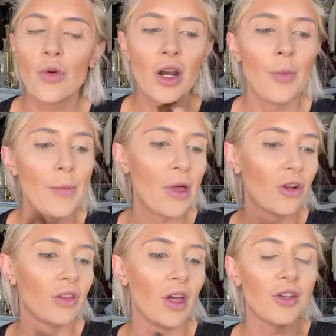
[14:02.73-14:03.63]
on my
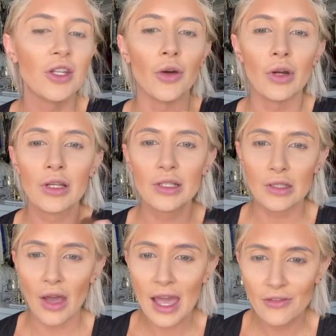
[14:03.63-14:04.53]
mother-in-law too, so
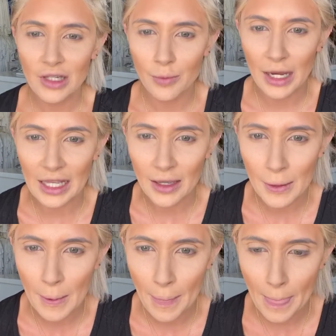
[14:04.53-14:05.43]
I have done many
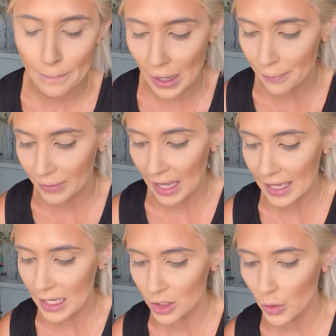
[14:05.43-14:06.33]
but I
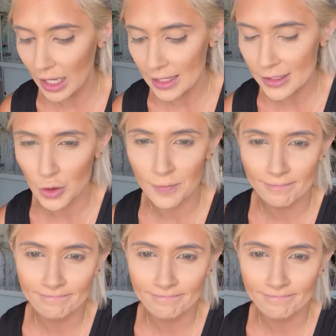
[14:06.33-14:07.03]
can do again soon.